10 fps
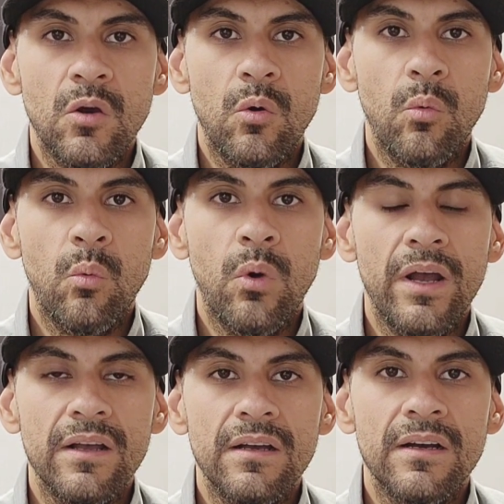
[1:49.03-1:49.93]

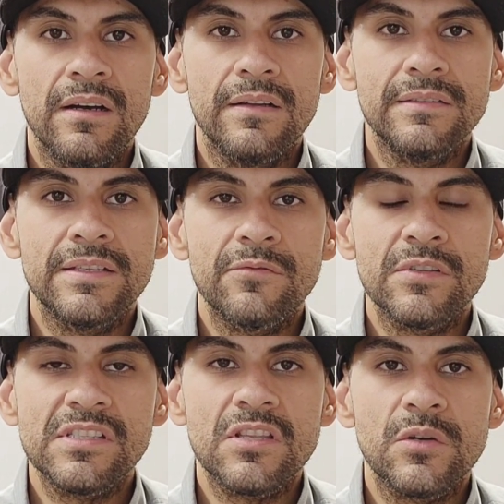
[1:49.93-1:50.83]
what
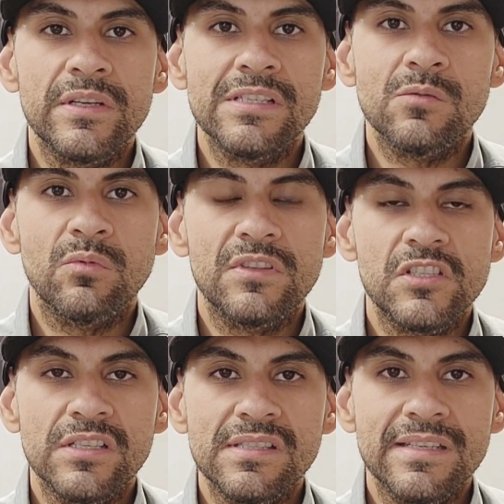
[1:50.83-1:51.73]
difference there is with
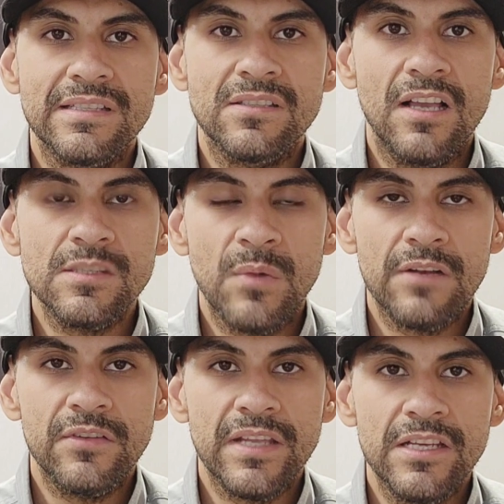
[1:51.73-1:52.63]
just the exhaust
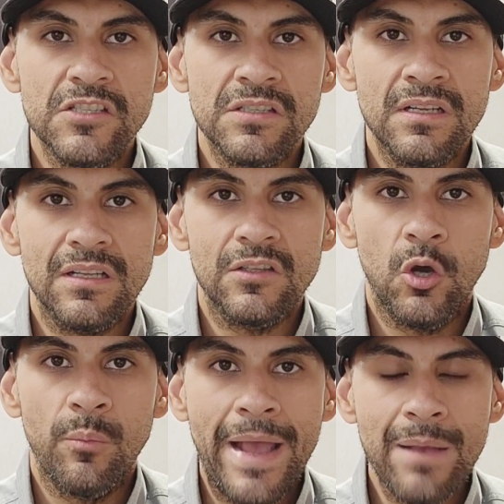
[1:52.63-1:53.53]
modification,
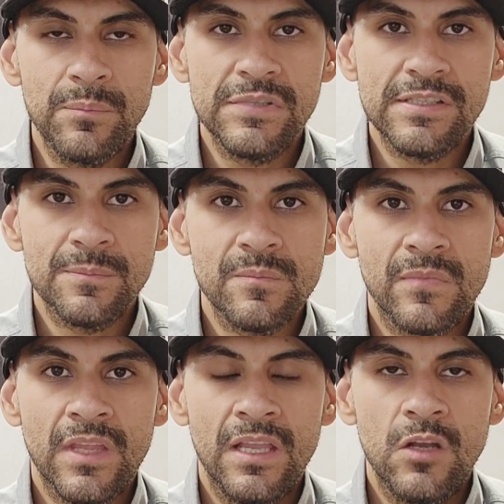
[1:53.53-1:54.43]
no maps.
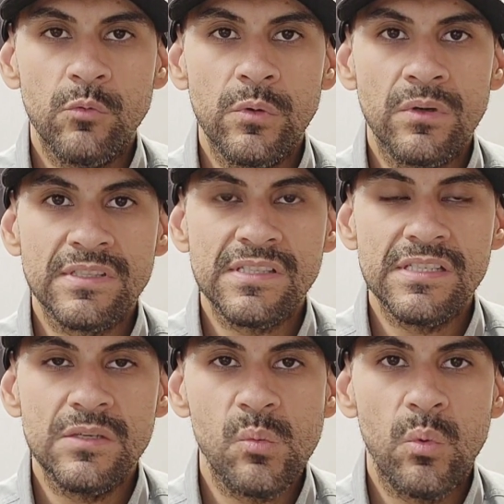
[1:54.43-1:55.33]
We want to
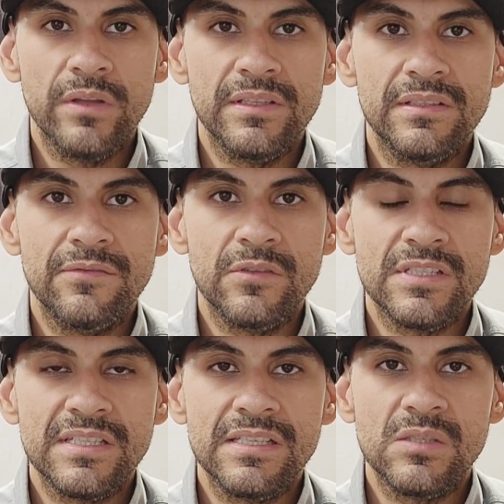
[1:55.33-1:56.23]
see what the
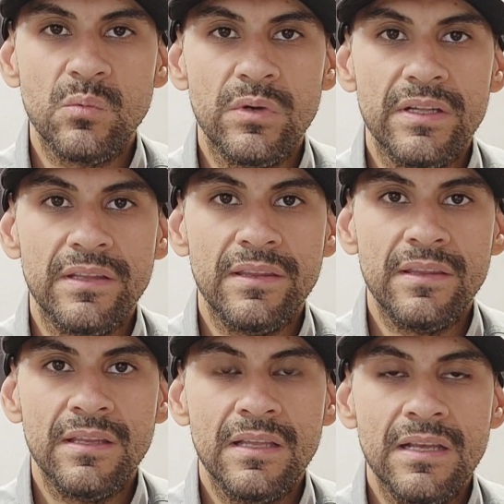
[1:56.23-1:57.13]
difference is with
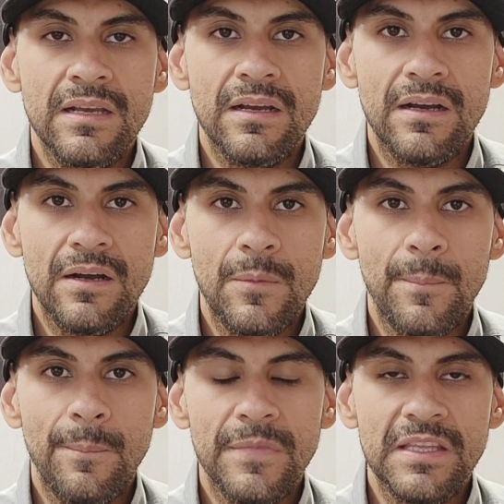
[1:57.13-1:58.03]
the
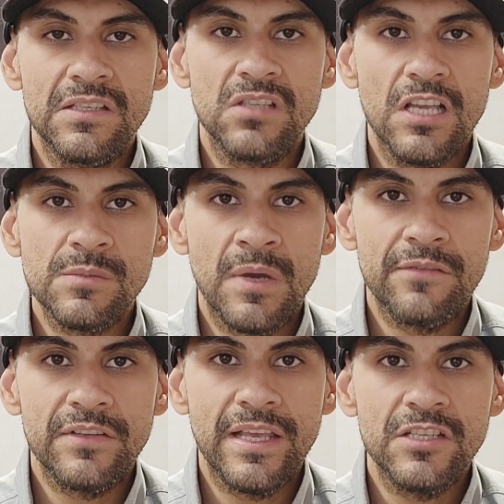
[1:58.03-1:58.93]
exhaust
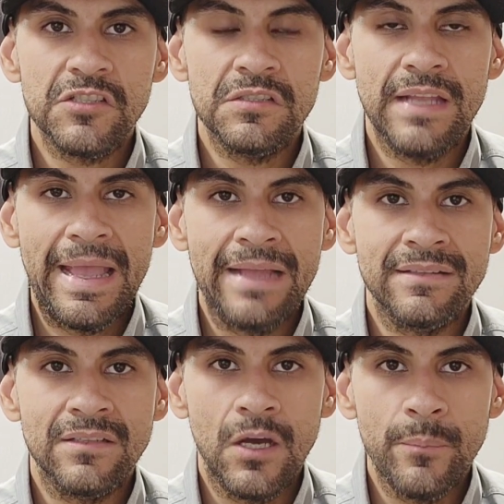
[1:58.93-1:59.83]
modification
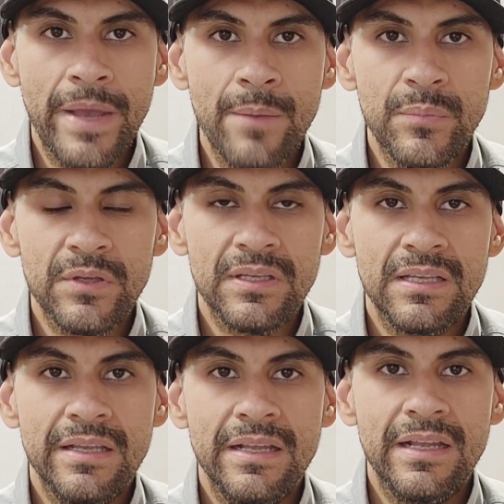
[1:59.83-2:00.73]
and an upmap.
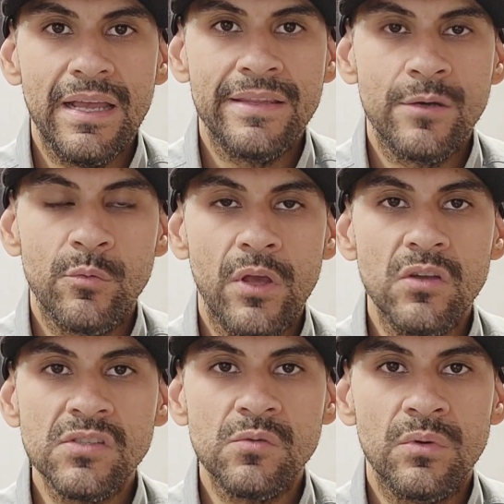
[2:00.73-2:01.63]
And then we
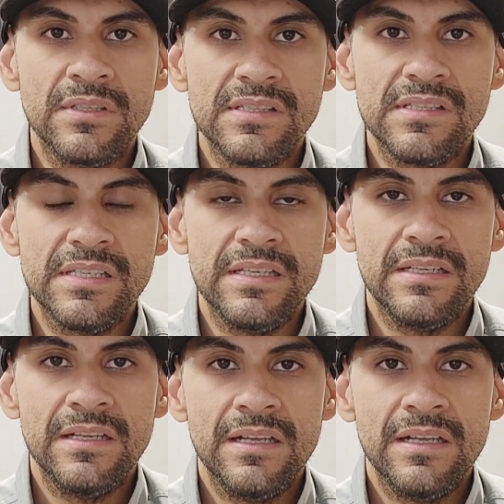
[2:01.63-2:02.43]
also want to see